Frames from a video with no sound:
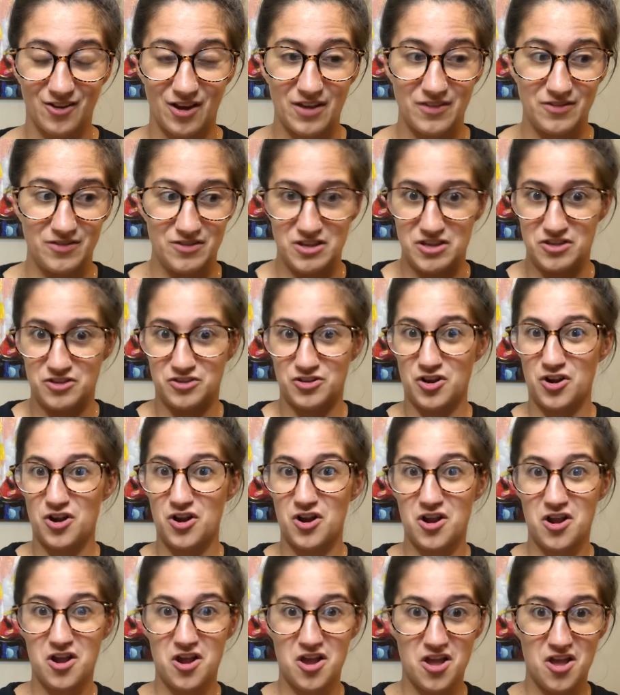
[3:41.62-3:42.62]
Okay, these
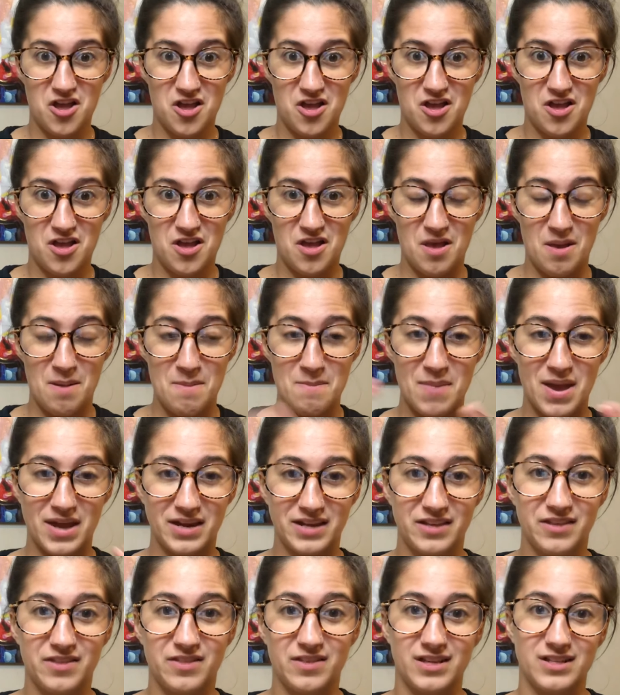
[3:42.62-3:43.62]
are
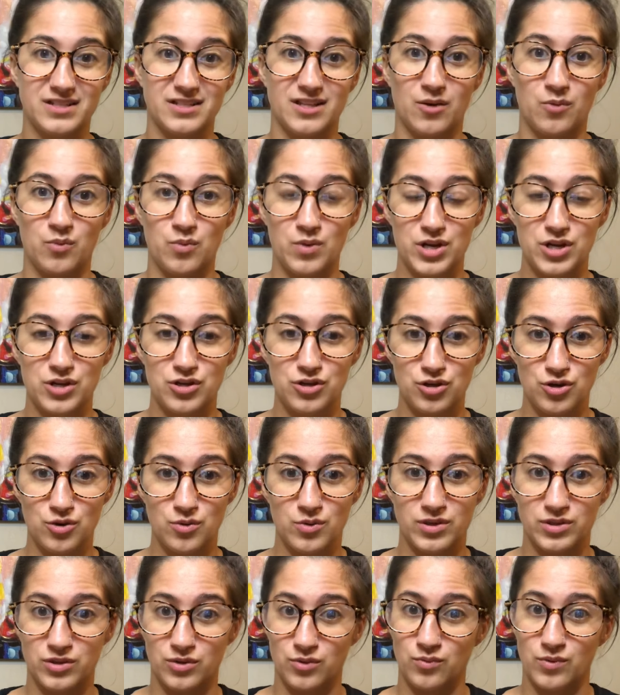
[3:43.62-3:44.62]
many things that we do
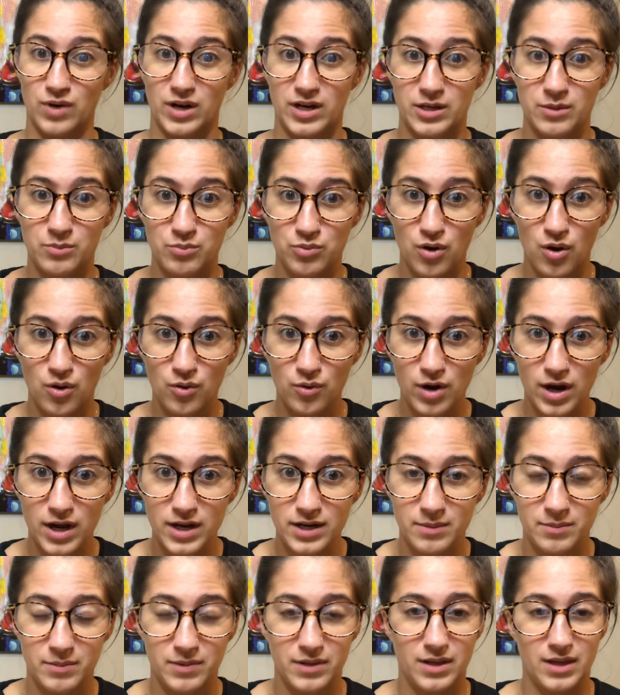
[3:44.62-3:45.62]
in the Ready
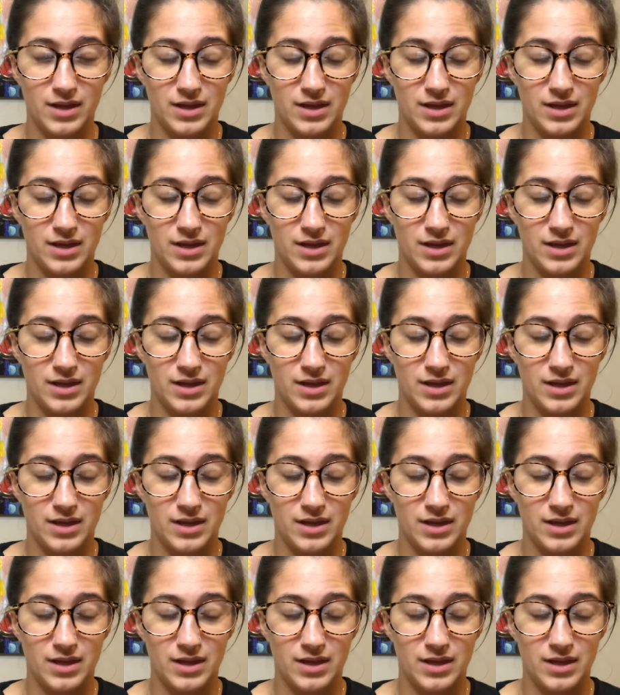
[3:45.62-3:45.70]
program.